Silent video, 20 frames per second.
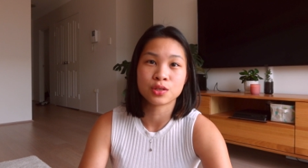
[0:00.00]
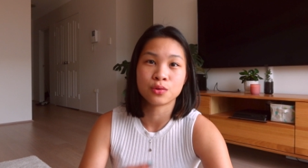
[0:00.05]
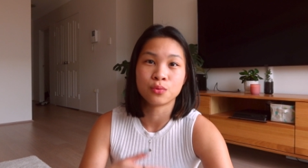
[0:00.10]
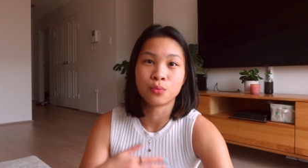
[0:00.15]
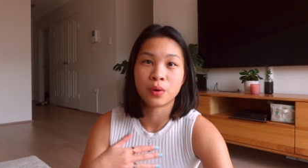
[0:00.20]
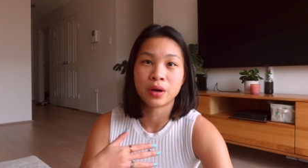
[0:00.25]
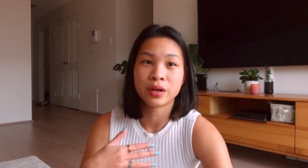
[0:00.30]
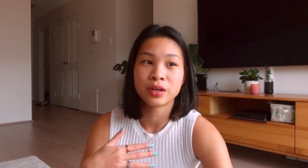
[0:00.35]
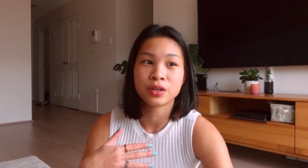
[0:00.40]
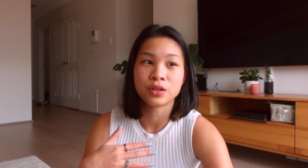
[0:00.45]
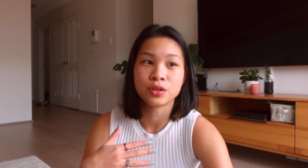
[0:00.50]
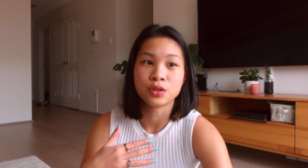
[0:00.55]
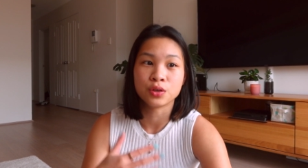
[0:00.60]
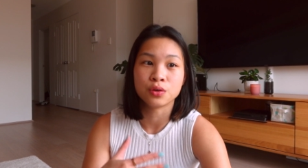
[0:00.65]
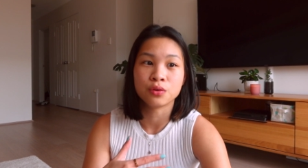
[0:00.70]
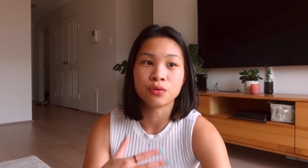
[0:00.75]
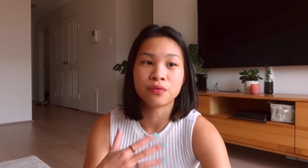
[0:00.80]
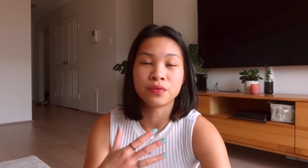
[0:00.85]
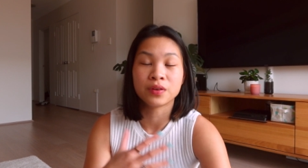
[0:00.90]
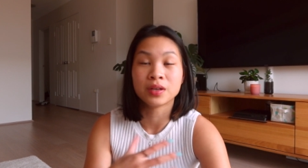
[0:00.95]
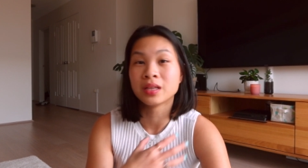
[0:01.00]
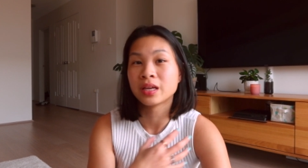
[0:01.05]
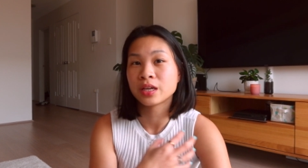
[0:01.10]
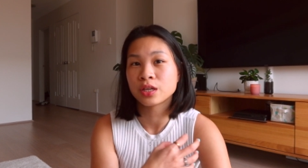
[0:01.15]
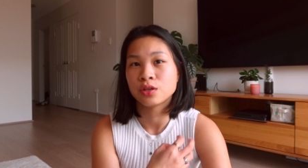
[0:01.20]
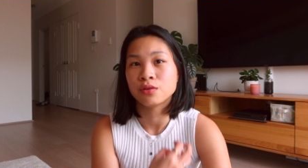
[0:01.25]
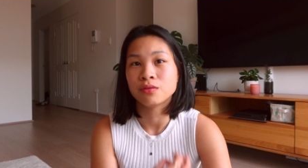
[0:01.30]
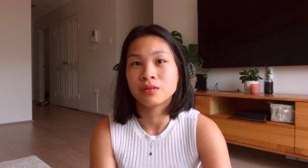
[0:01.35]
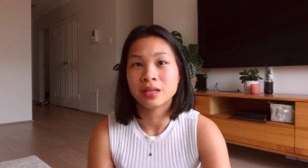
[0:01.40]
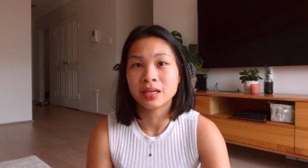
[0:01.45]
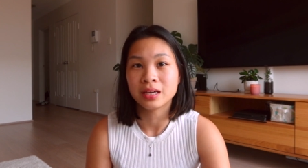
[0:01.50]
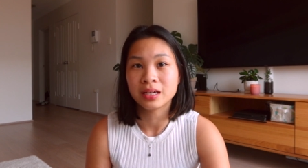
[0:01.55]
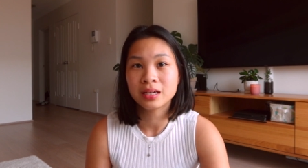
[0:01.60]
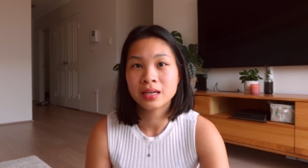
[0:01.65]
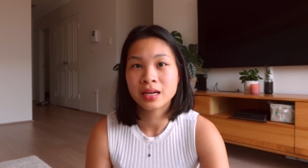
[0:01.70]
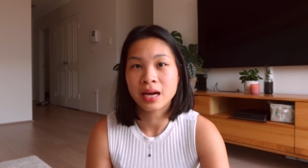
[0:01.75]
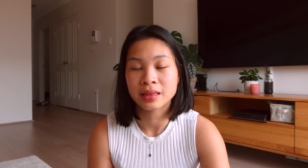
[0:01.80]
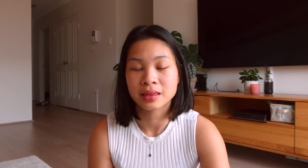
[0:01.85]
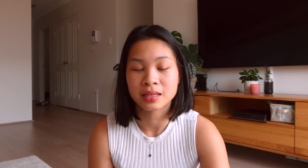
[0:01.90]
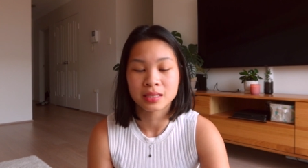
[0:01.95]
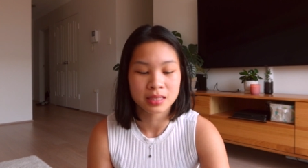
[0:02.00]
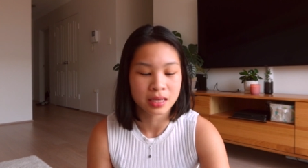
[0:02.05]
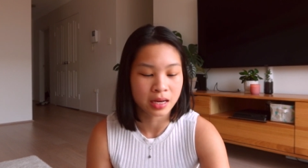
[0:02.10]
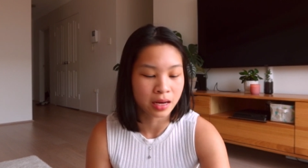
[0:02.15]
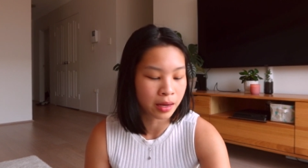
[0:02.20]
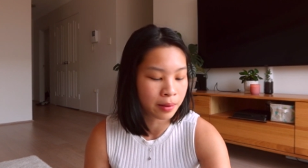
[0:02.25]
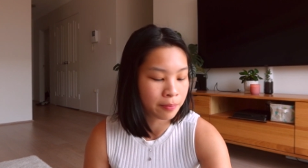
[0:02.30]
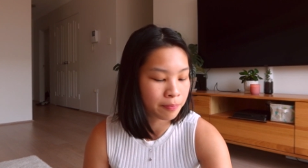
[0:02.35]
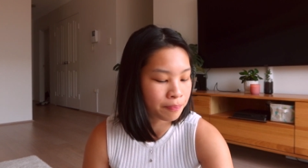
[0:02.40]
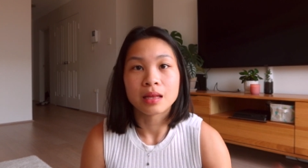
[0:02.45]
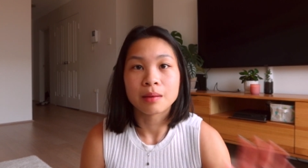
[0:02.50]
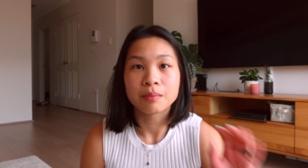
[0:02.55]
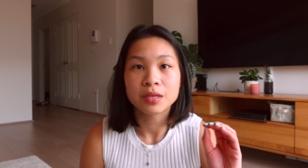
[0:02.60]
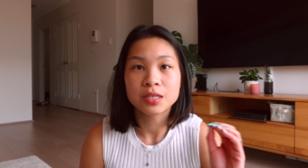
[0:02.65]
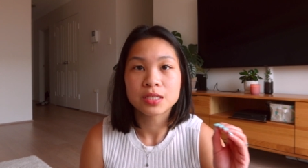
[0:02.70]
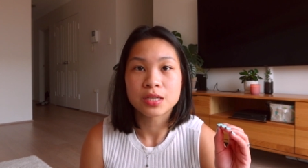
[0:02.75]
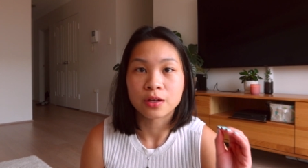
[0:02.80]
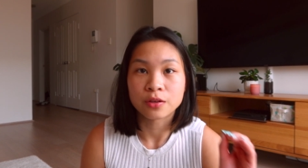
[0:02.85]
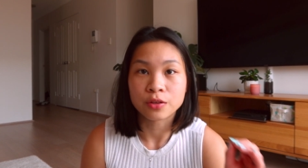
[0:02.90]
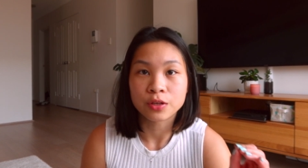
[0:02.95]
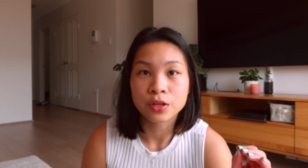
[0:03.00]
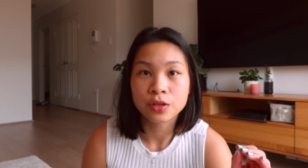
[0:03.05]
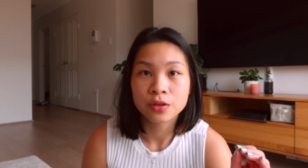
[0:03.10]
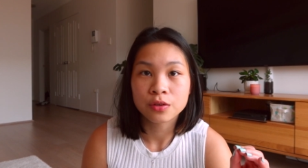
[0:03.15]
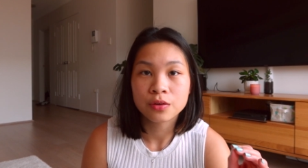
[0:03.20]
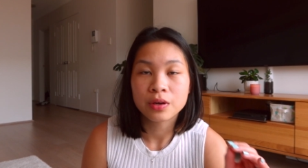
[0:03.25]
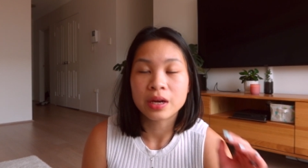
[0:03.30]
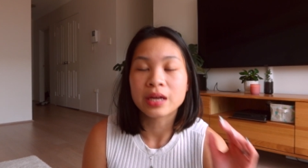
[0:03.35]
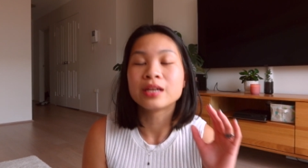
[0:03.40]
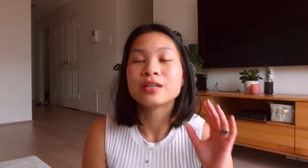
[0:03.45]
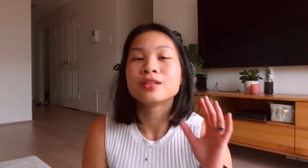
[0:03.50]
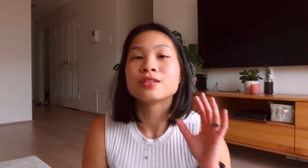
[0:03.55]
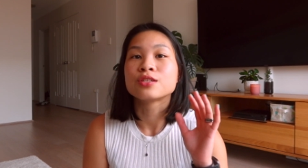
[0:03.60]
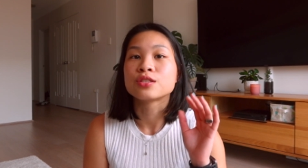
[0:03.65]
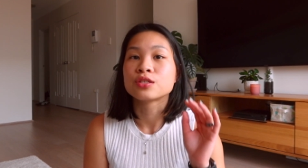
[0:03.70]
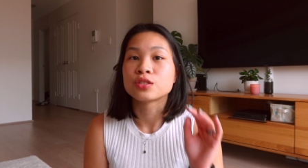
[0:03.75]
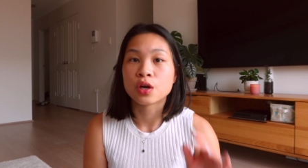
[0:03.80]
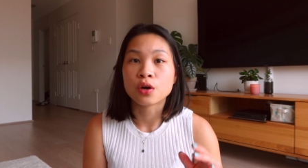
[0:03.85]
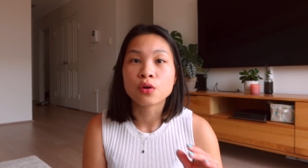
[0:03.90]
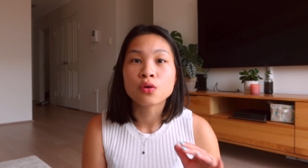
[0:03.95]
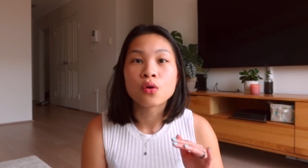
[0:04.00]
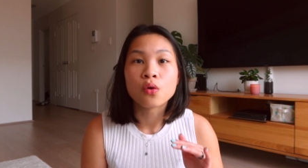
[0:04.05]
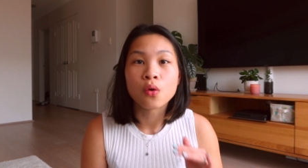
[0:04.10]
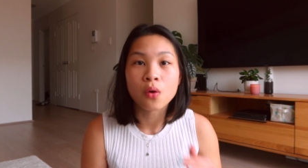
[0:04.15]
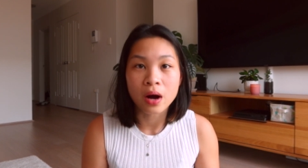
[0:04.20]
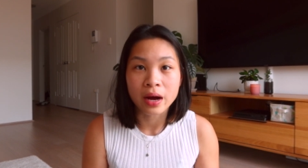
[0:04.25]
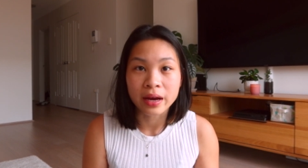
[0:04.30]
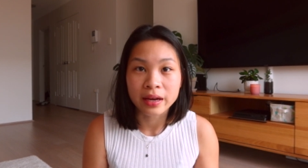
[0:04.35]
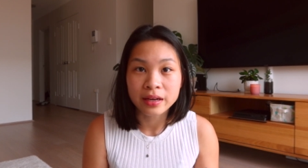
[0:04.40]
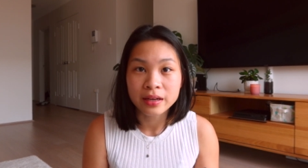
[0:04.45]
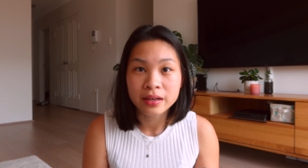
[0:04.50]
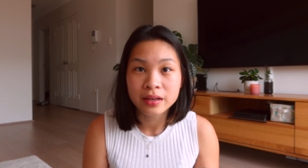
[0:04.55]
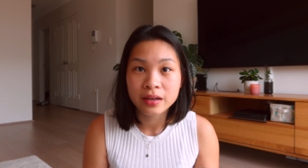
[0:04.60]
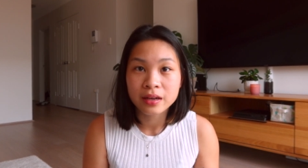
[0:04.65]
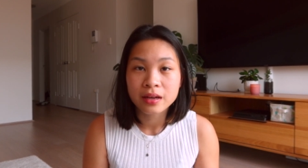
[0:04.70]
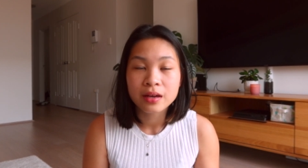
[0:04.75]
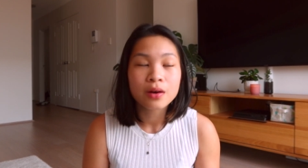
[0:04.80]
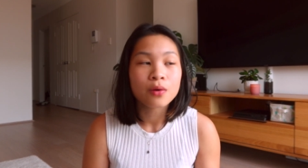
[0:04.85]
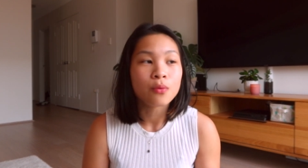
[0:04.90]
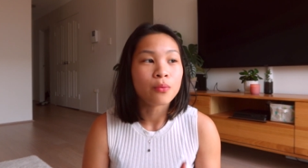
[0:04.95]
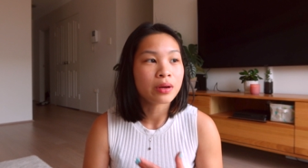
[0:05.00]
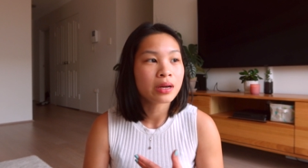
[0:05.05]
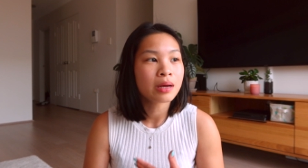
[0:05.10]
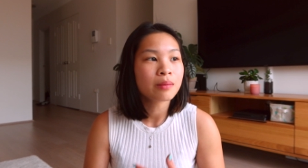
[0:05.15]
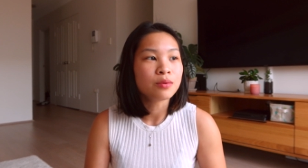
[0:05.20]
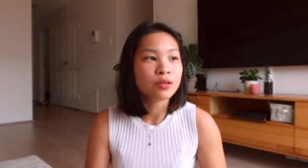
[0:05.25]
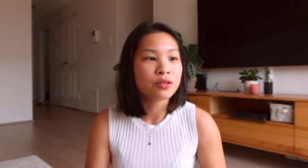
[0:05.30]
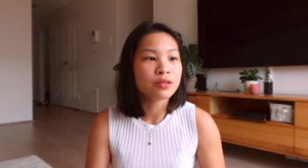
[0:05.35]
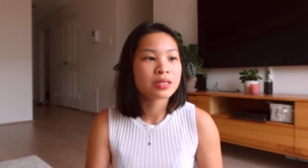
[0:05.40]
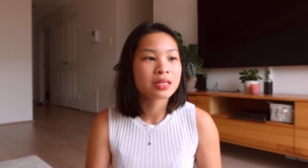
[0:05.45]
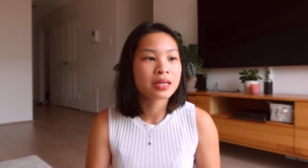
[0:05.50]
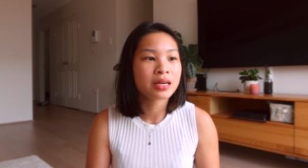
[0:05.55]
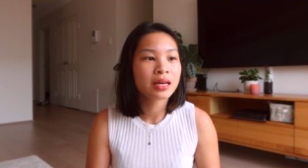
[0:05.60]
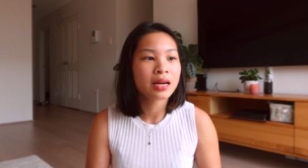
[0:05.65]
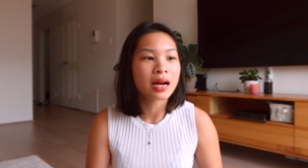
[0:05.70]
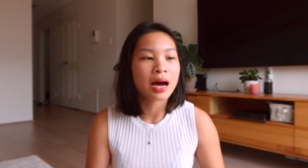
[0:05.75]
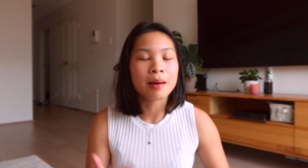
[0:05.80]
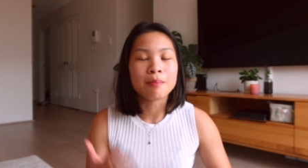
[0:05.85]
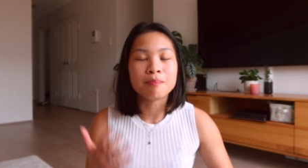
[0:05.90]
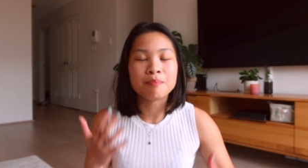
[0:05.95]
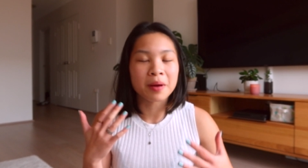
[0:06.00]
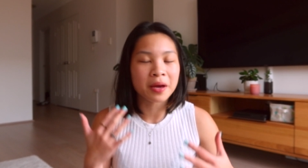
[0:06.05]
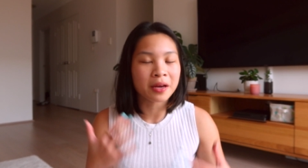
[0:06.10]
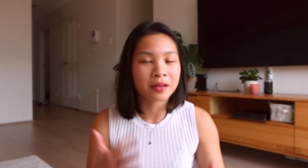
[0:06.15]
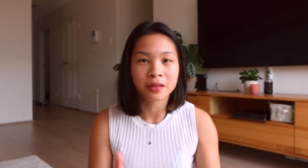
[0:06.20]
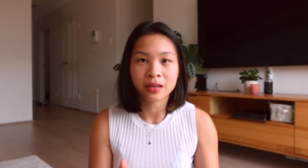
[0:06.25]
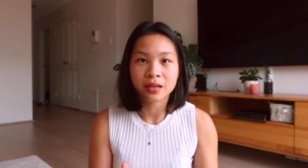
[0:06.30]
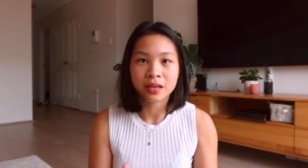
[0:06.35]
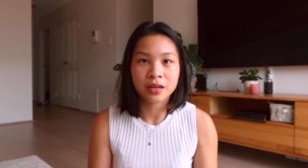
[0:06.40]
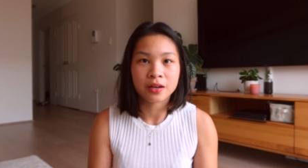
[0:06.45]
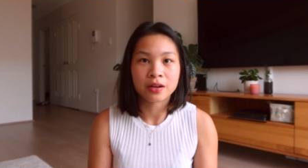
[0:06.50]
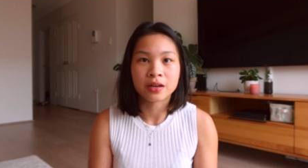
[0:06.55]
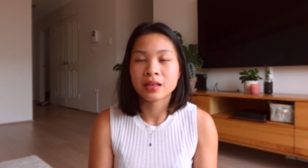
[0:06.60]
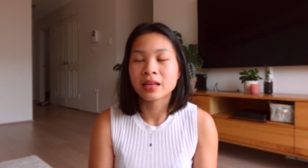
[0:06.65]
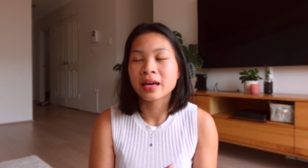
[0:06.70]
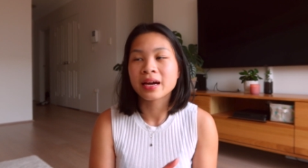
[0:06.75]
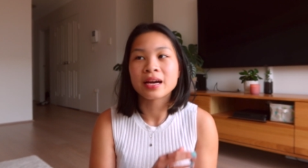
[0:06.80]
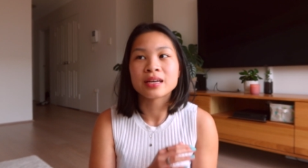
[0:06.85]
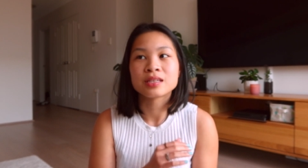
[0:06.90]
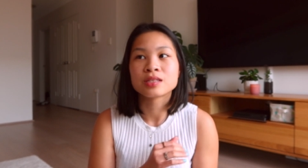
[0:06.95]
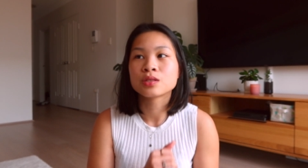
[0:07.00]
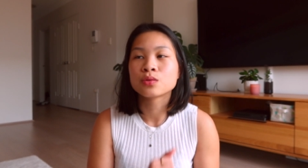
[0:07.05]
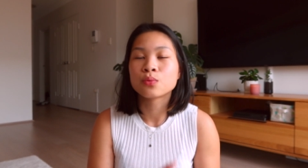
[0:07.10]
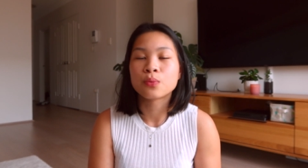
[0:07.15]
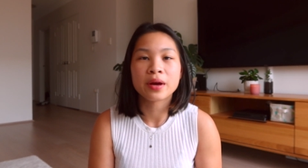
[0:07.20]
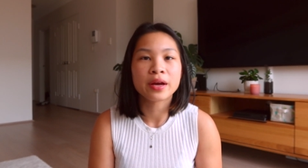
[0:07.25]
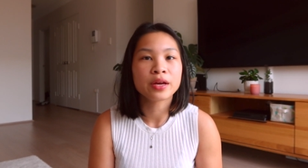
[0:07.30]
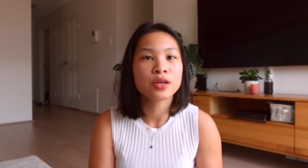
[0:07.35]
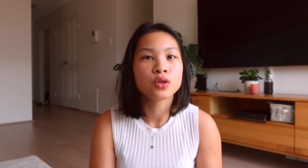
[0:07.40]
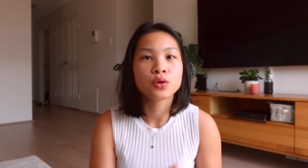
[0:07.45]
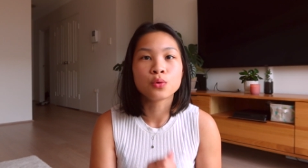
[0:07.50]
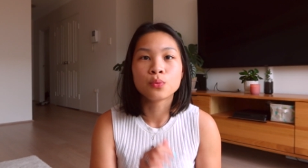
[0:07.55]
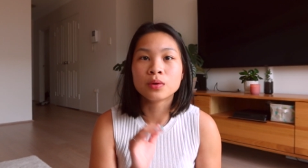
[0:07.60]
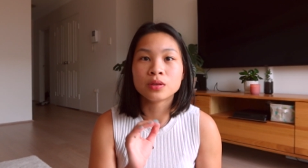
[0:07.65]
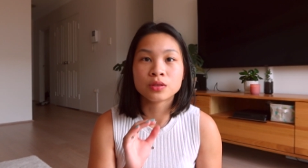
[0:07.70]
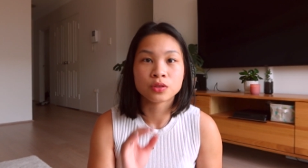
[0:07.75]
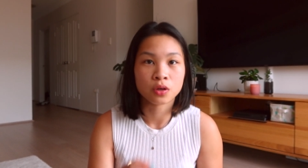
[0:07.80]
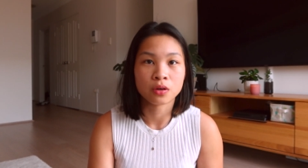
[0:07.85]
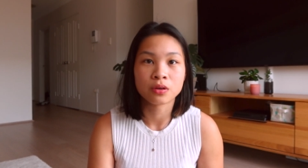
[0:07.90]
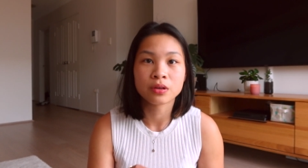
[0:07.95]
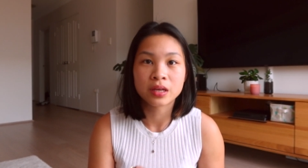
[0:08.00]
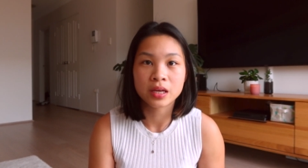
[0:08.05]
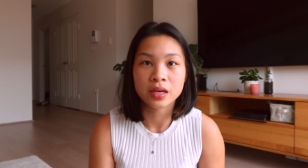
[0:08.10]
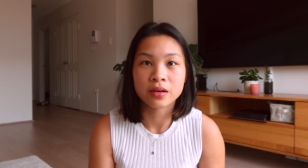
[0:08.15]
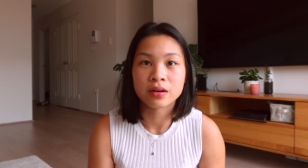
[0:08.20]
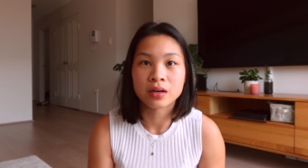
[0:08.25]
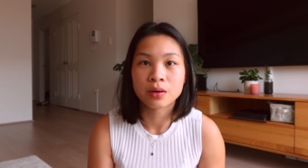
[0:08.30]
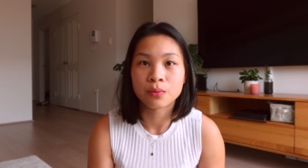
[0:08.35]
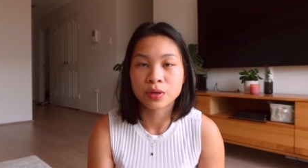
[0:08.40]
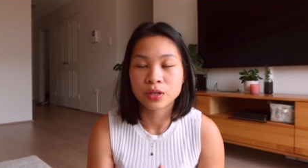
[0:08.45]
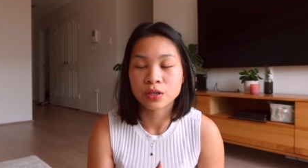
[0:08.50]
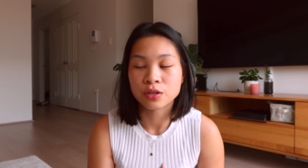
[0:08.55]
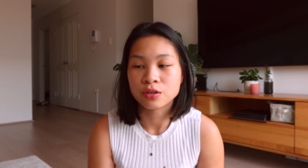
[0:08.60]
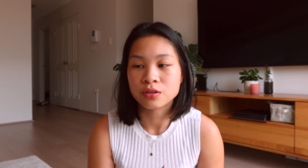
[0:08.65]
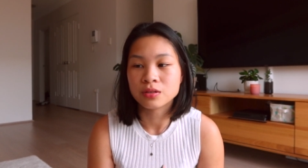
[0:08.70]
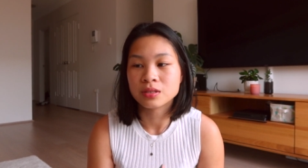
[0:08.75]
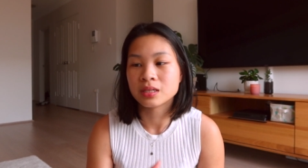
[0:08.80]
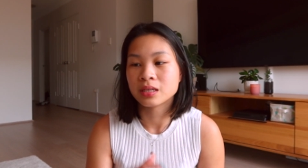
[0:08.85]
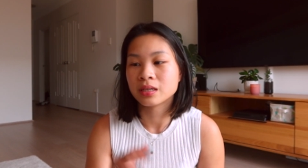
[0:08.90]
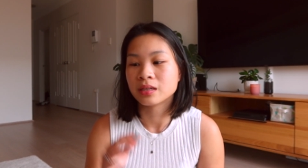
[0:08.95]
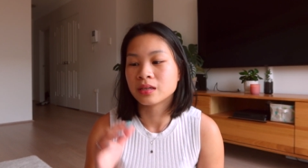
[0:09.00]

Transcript: to what you feel like you need at the time. Let me tell you, it is so quiet. When I'm using it, I barely hear it. Like, I swear you will not hear it when you're using